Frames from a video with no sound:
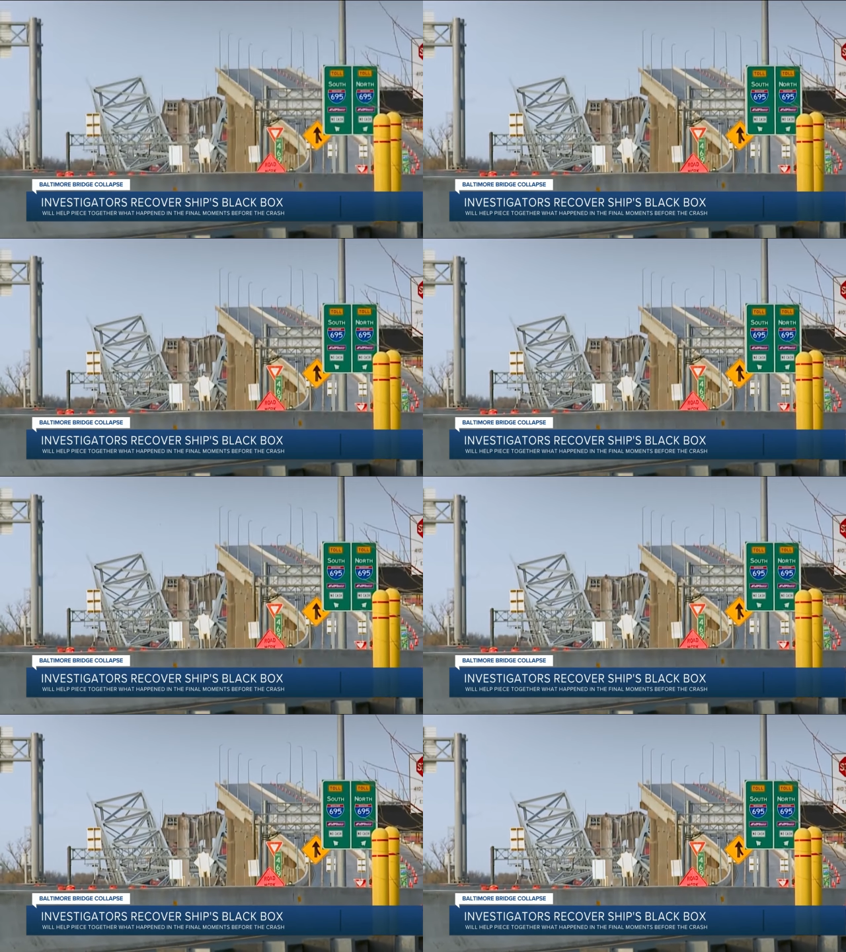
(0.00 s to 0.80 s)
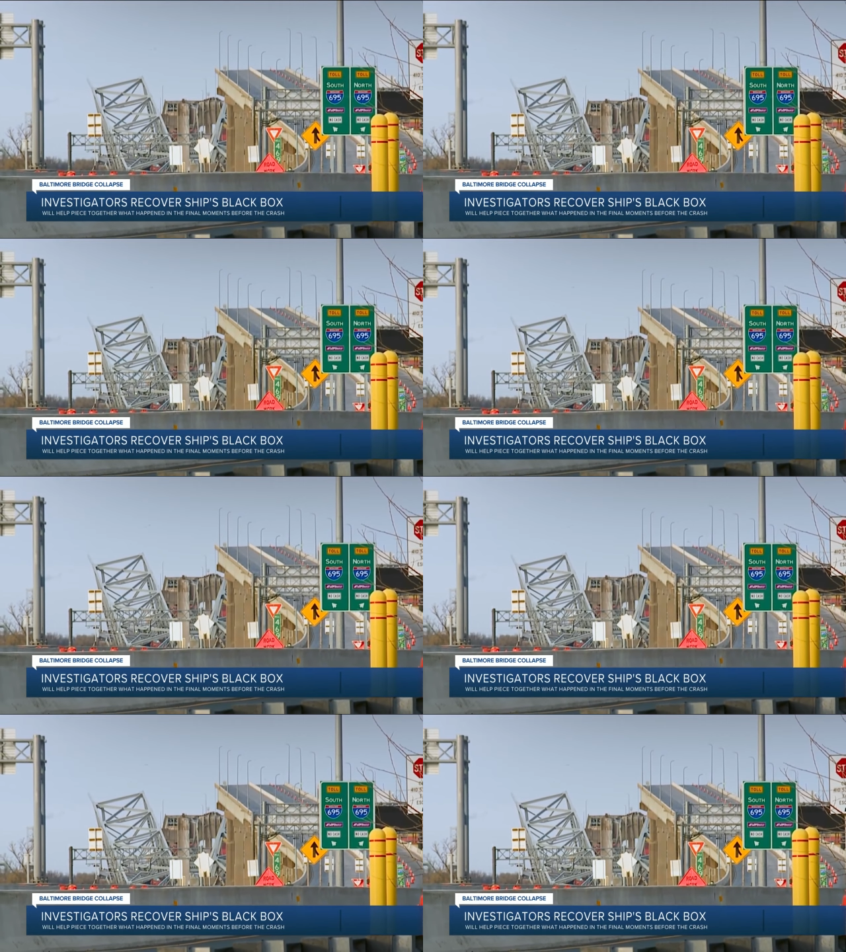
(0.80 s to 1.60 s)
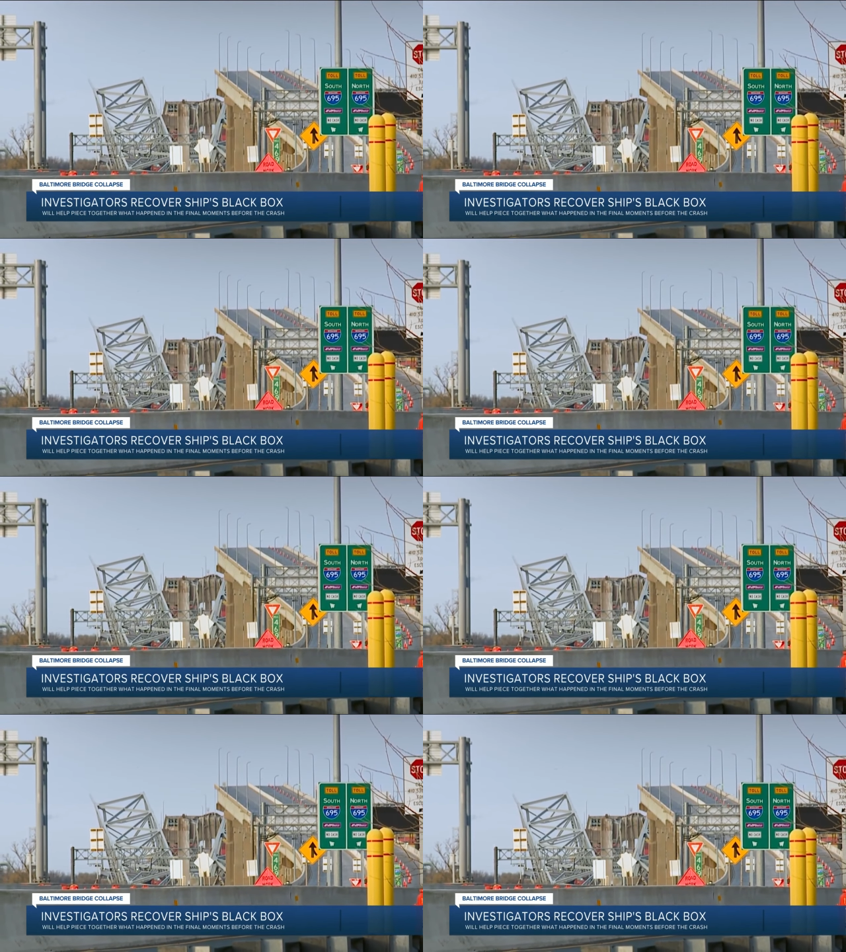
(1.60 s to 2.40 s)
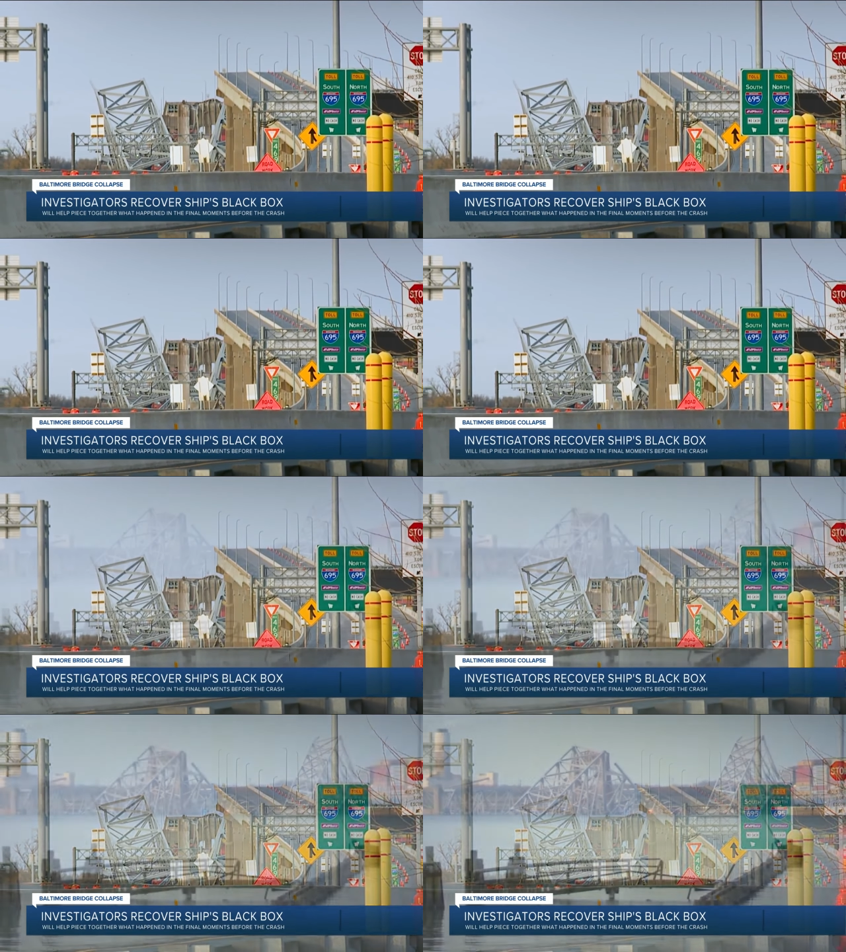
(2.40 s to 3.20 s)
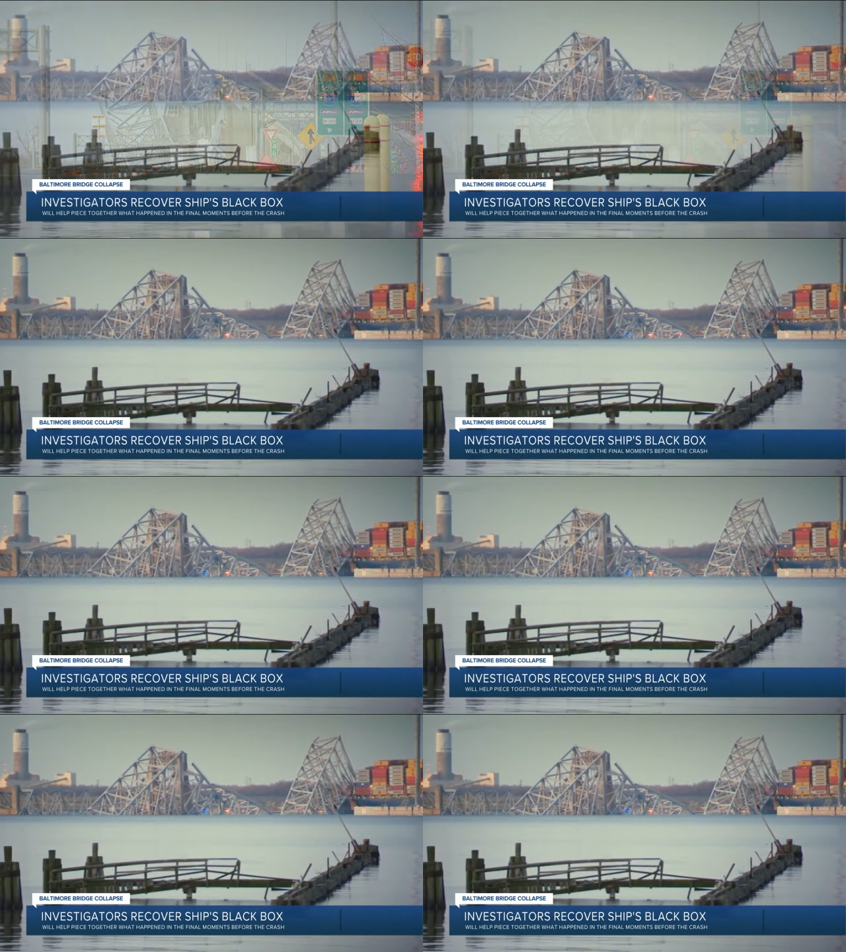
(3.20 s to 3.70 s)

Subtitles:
(no speaker visible)